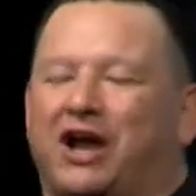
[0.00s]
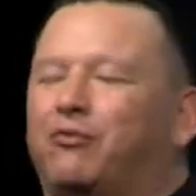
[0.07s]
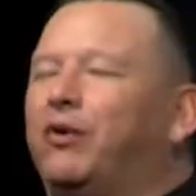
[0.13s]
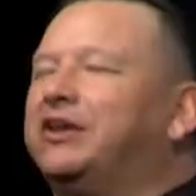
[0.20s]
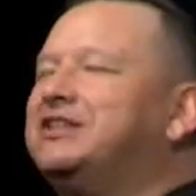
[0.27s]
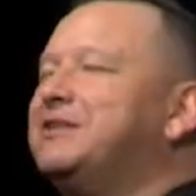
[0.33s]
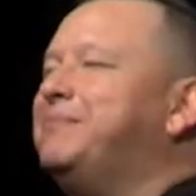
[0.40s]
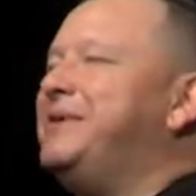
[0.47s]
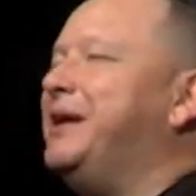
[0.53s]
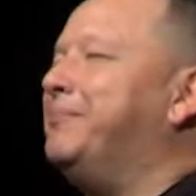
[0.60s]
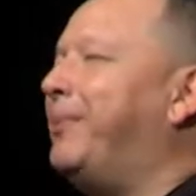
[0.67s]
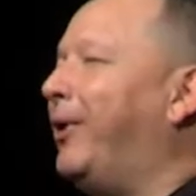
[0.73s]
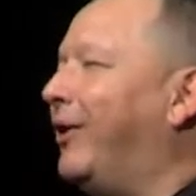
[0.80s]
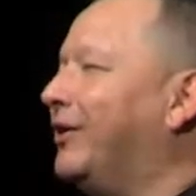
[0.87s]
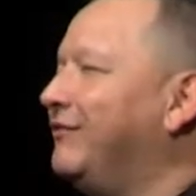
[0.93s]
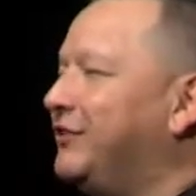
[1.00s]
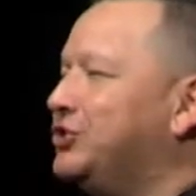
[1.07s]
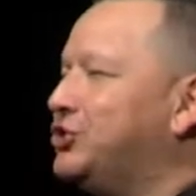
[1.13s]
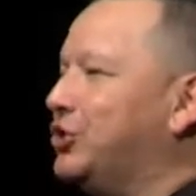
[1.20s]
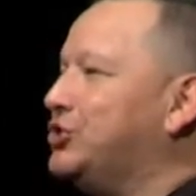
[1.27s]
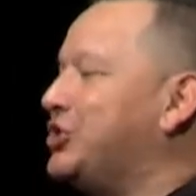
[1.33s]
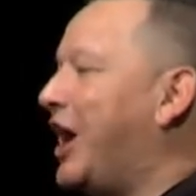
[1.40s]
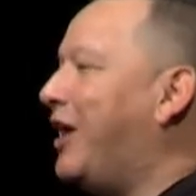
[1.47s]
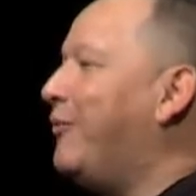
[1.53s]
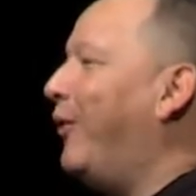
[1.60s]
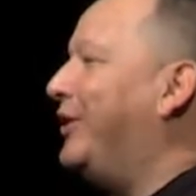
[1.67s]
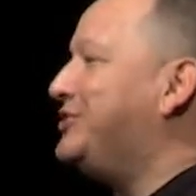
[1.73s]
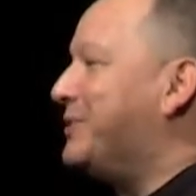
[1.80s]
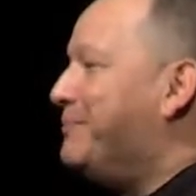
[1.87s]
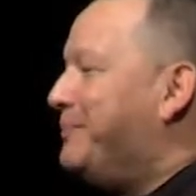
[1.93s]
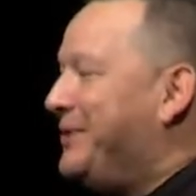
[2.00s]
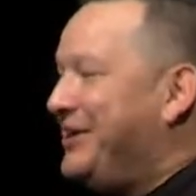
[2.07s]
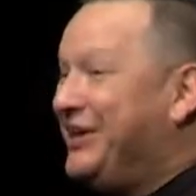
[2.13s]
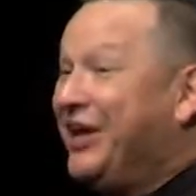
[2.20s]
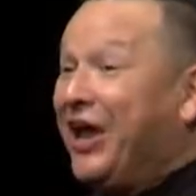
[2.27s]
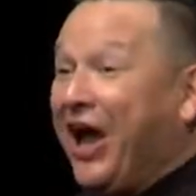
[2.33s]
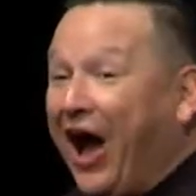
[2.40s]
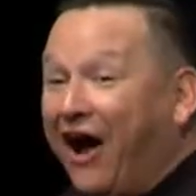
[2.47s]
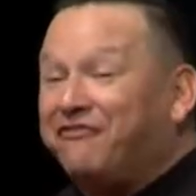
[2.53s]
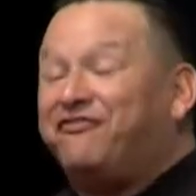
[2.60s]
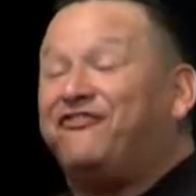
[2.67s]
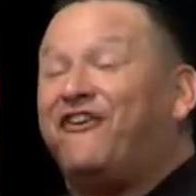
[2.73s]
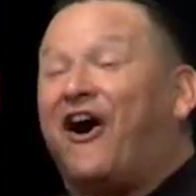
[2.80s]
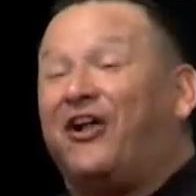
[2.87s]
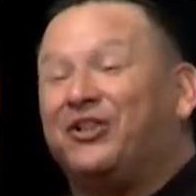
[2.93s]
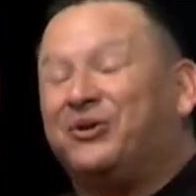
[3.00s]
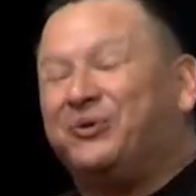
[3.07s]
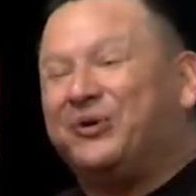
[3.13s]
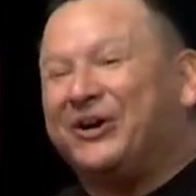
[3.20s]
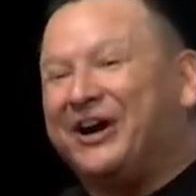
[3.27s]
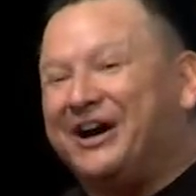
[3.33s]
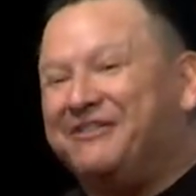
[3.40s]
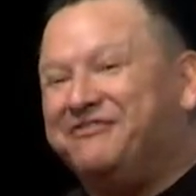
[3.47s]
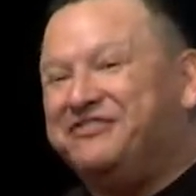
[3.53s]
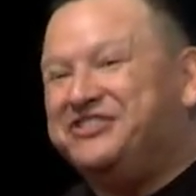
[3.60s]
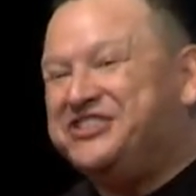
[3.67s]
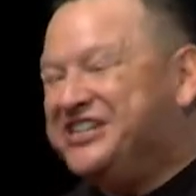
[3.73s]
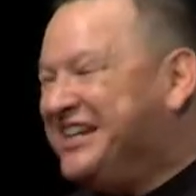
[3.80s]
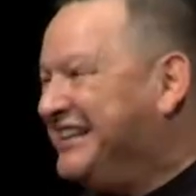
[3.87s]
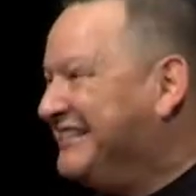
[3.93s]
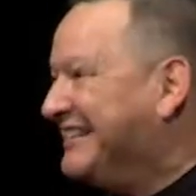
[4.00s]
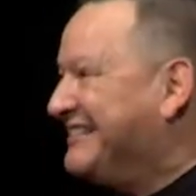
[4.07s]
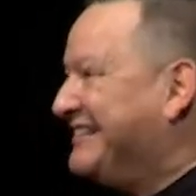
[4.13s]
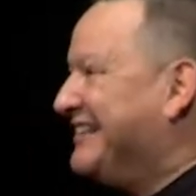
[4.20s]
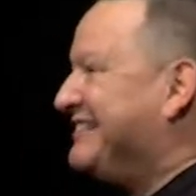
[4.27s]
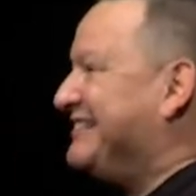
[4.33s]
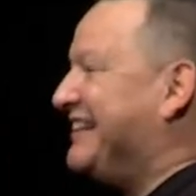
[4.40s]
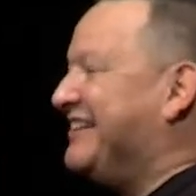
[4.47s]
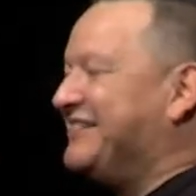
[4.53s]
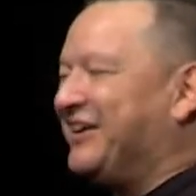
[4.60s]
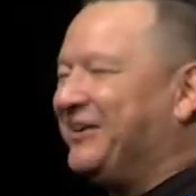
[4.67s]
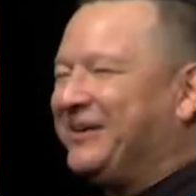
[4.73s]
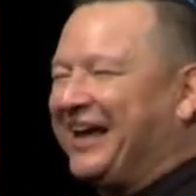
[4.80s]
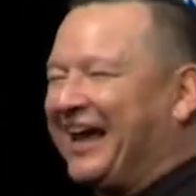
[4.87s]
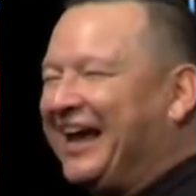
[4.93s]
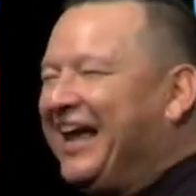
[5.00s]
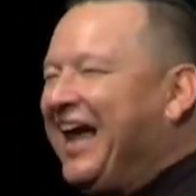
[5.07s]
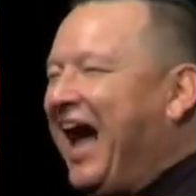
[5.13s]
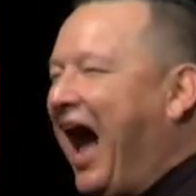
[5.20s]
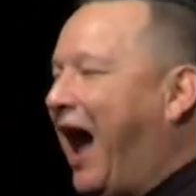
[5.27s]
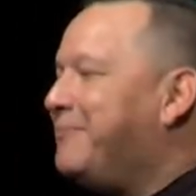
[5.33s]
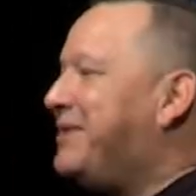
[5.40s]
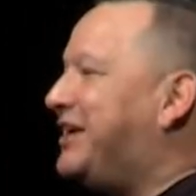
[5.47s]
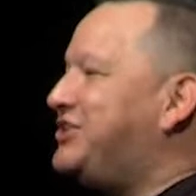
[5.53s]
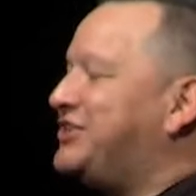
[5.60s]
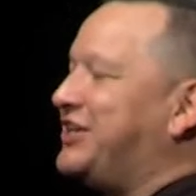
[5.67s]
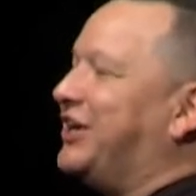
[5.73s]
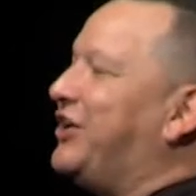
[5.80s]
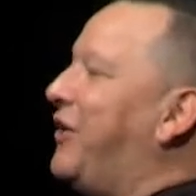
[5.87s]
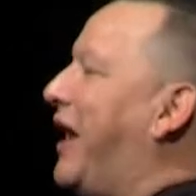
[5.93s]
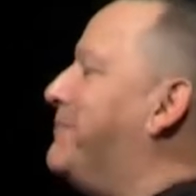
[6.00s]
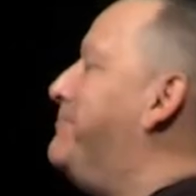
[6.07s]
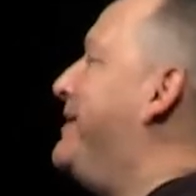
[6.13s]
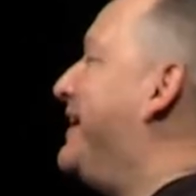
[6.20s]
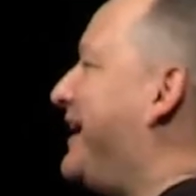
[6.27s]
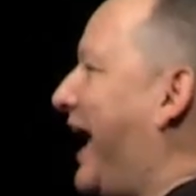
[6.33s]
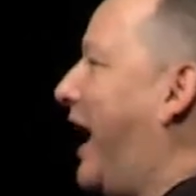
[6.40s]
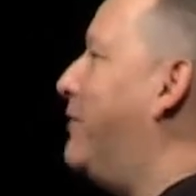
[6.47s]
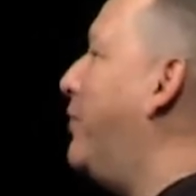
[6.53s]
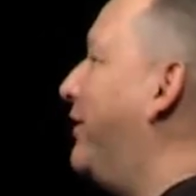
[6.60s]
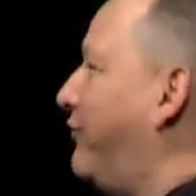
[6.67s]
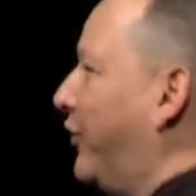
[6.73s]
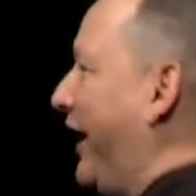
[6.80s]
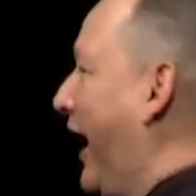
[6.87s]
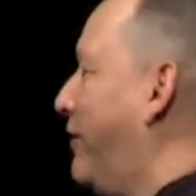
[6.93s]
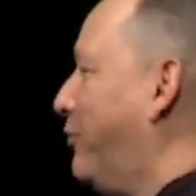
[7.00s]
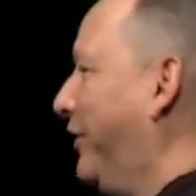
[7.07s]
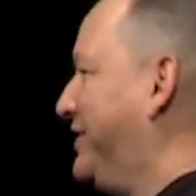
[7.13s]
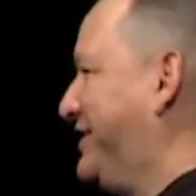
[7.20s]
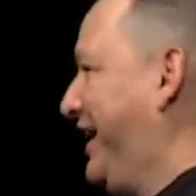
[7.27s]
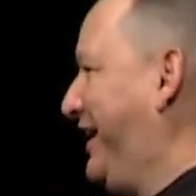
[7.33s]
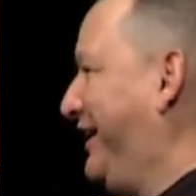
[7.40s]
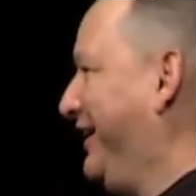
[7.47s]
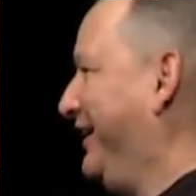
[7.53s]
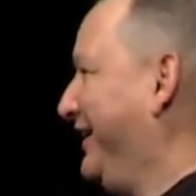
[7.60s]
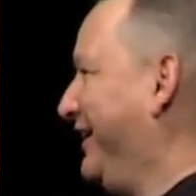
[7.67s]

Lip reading: I want to be a part of a church. I want to be a follower of Jesus that says, okay, I'm not just gonna go out and be a cowboy for cowboy's sake.